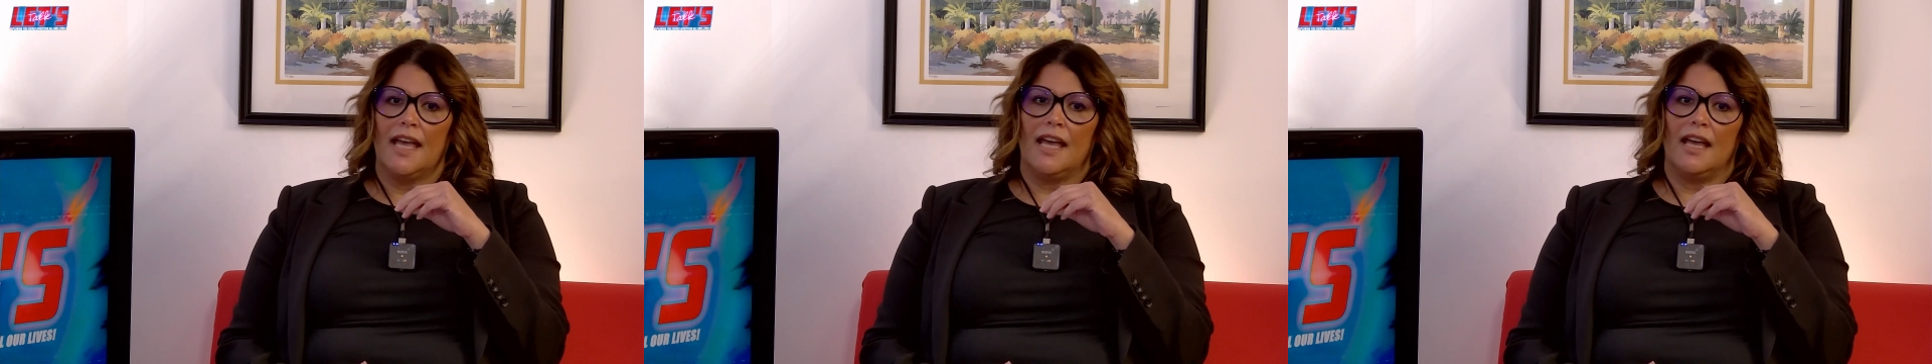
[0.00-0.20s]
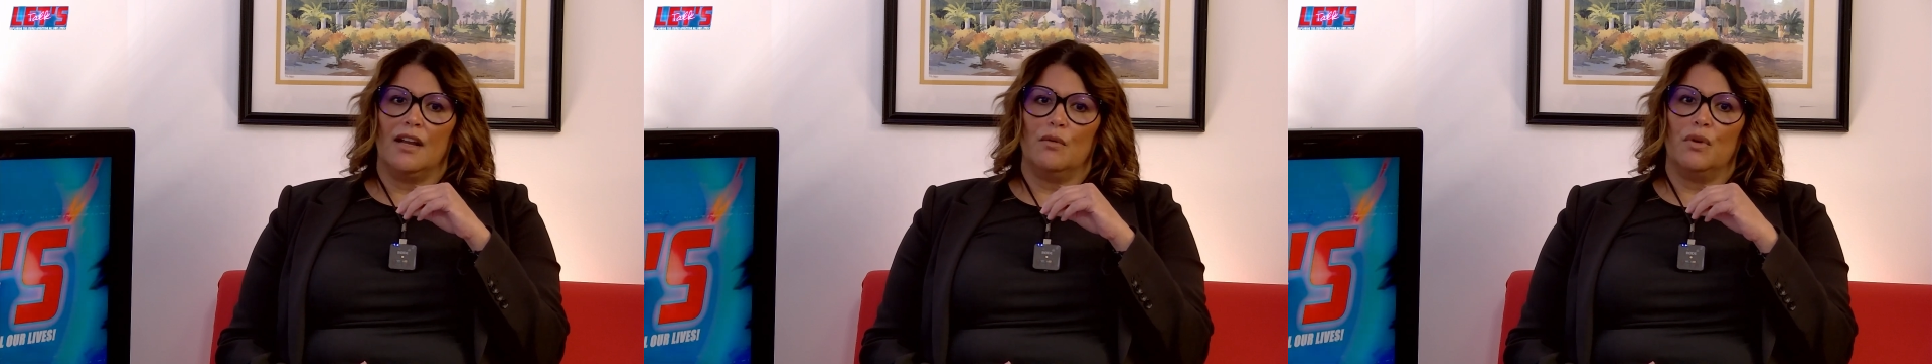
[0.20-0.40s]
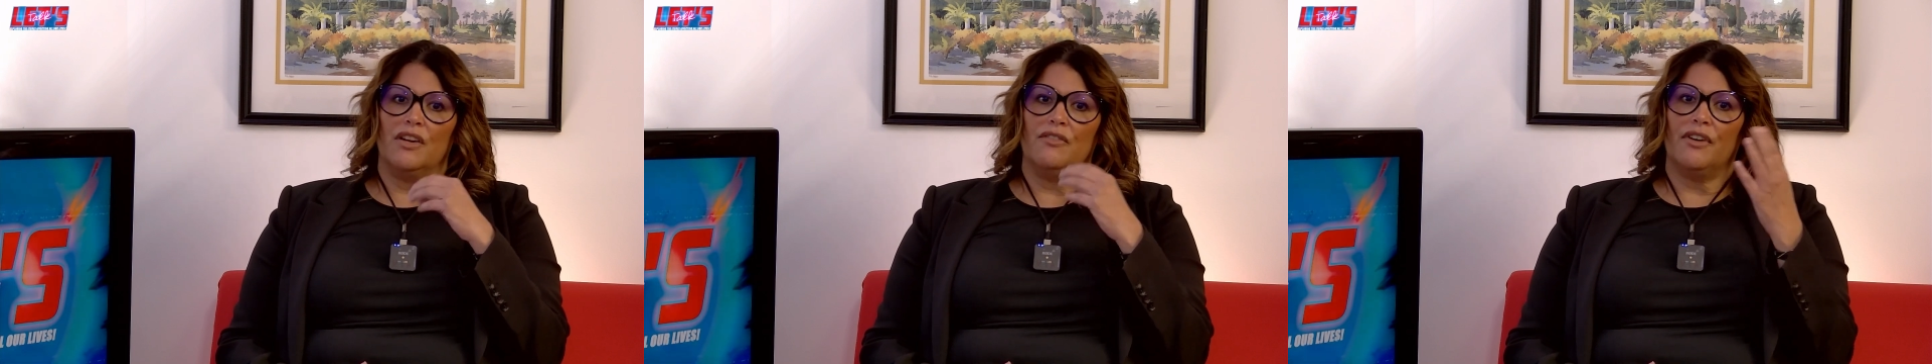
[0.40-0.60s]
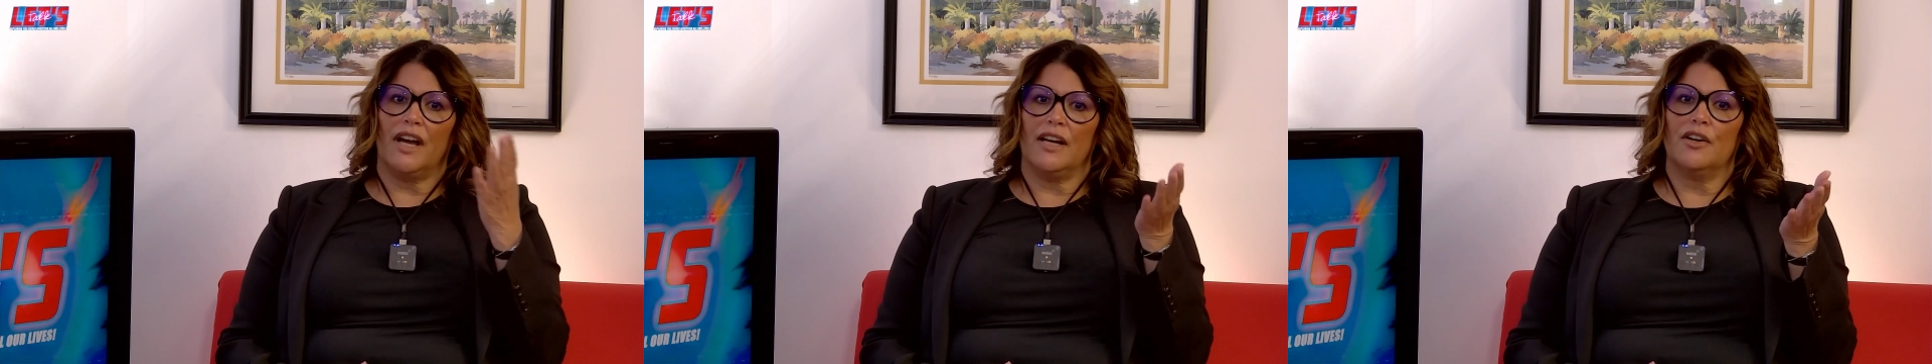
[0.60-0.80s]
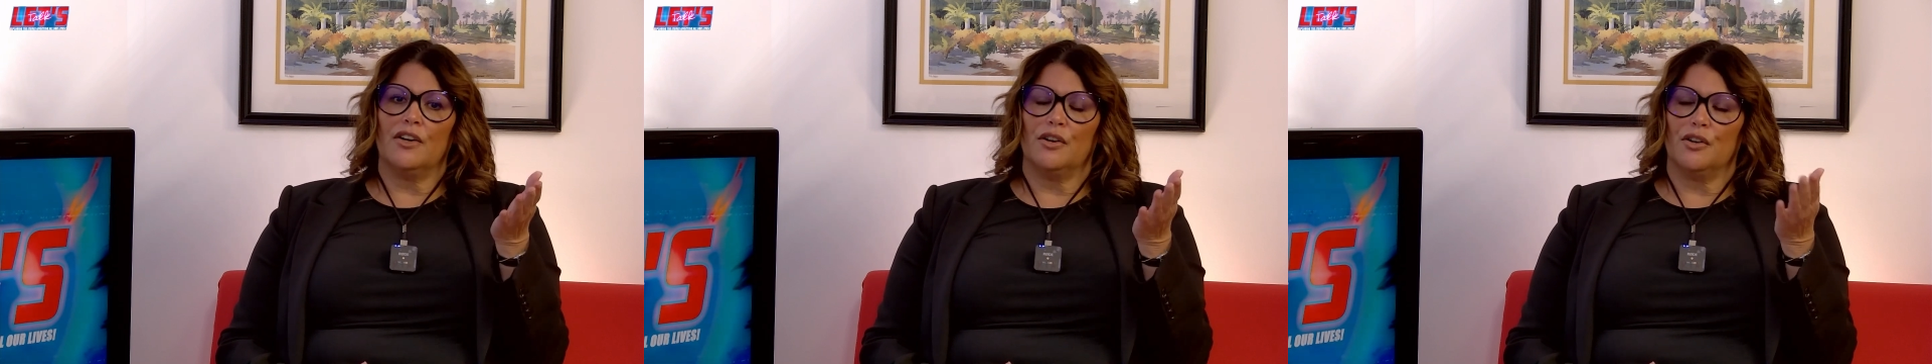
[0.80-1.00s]
And we
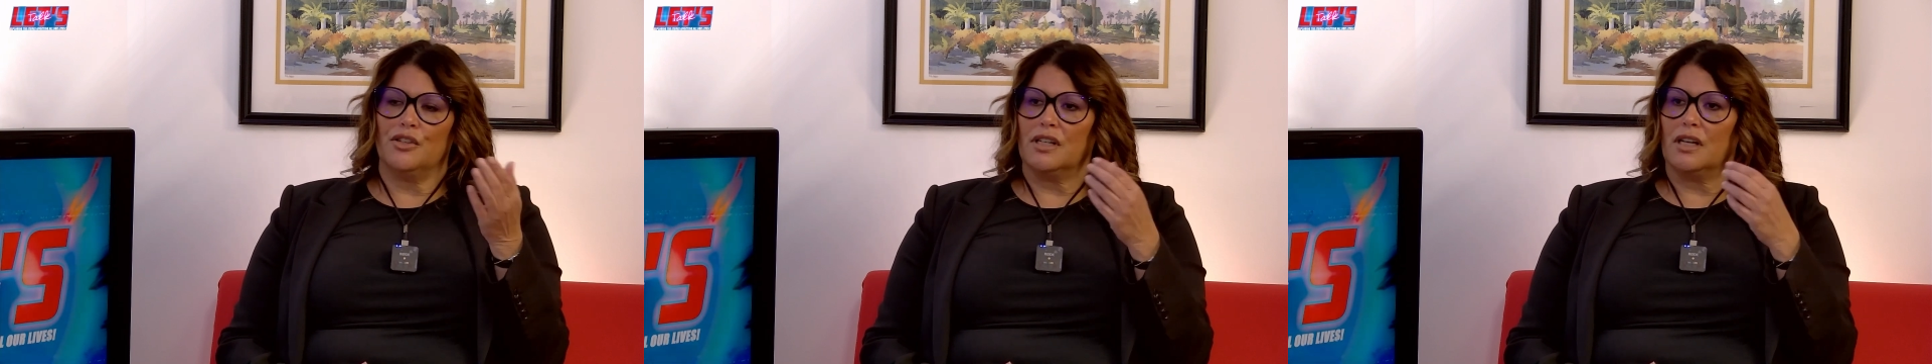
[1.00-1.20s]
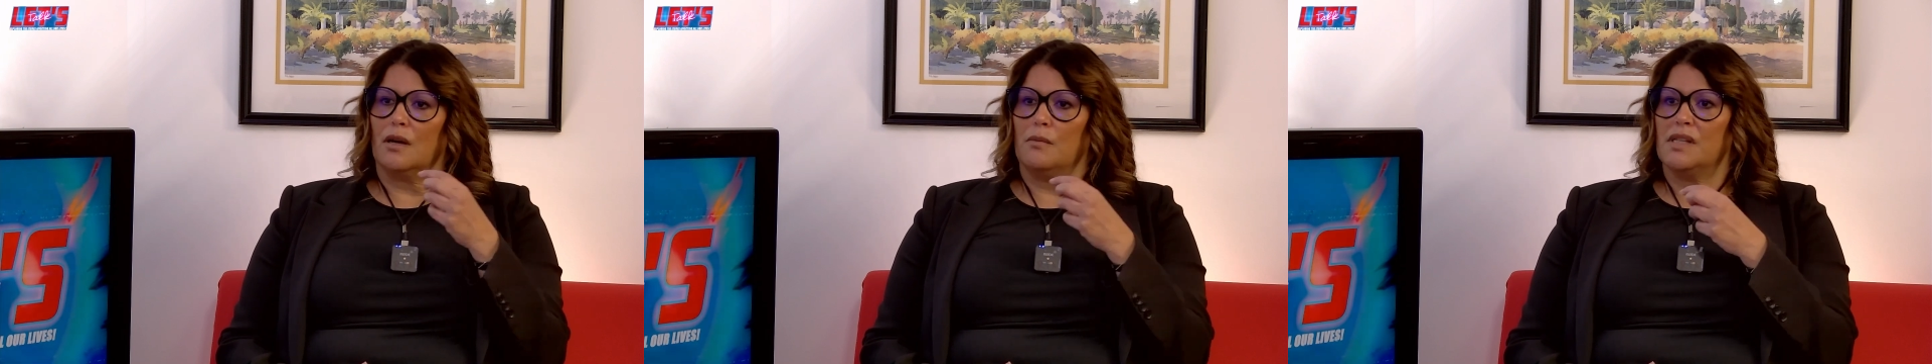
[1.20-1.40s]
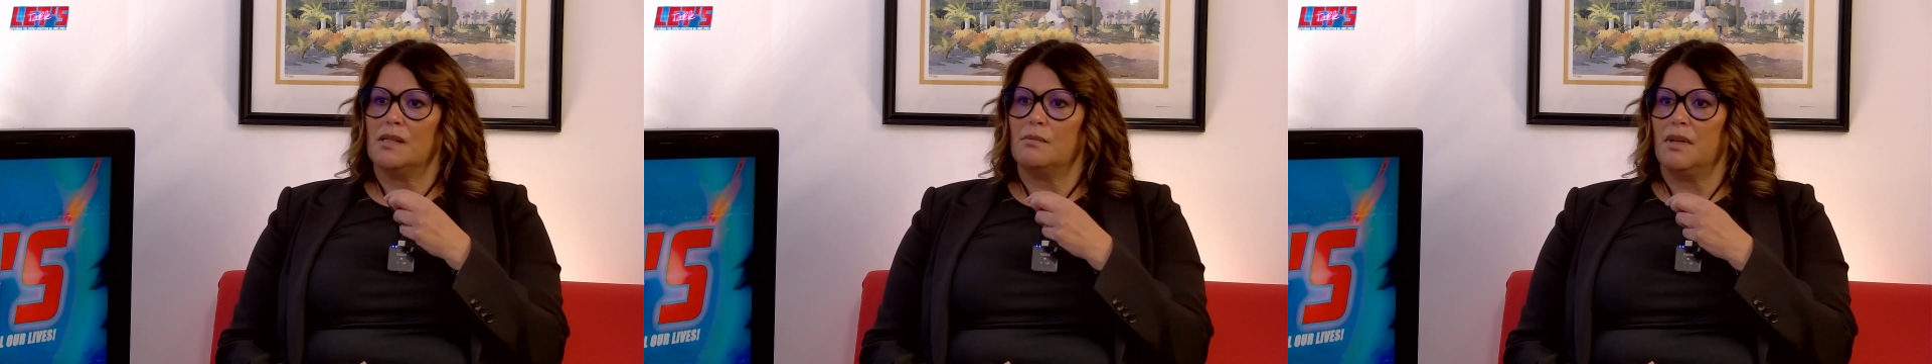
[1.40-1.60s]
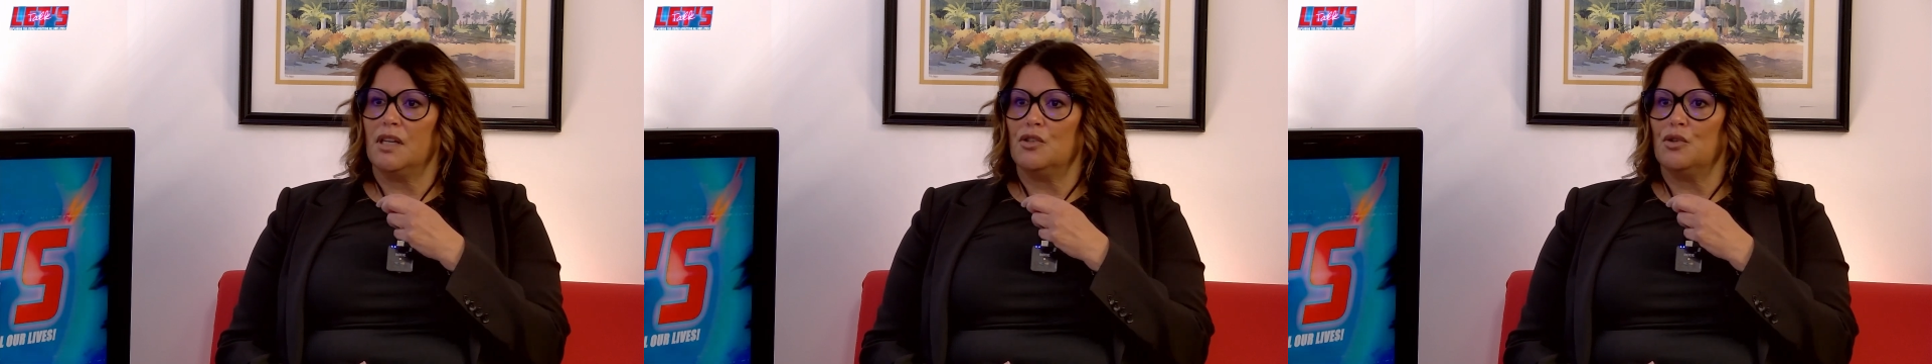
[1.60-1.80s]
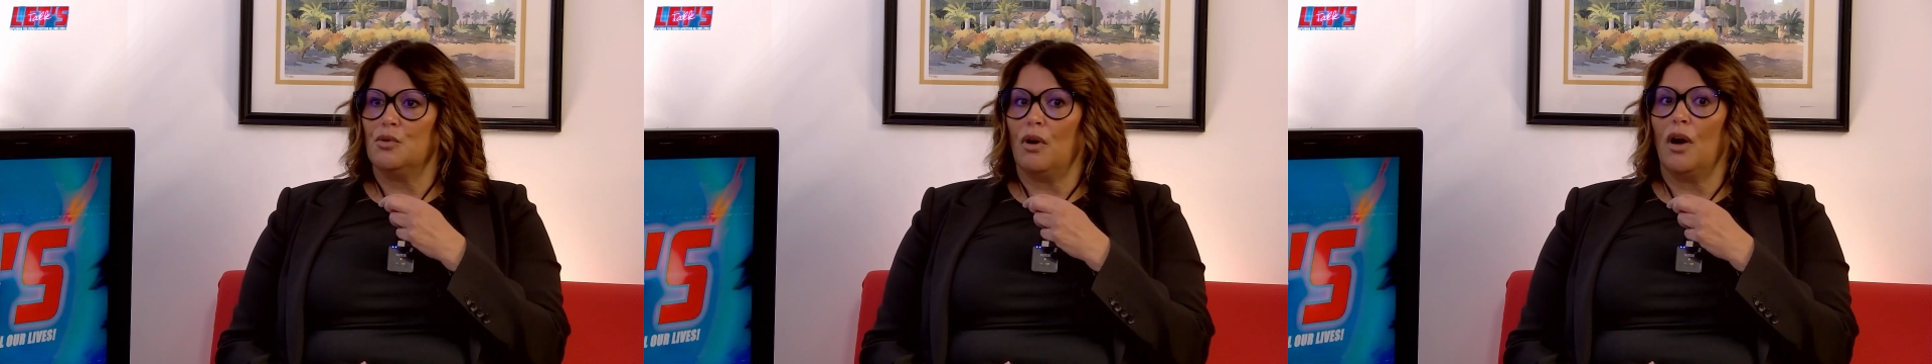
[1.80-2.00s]
invited her to come and
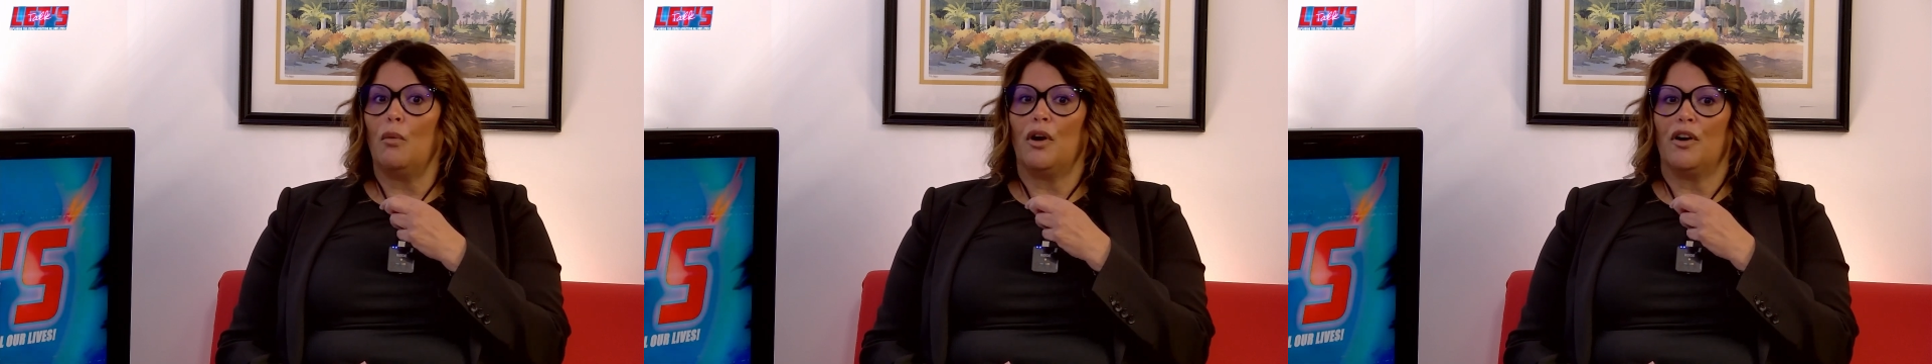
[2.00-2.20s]
speak to our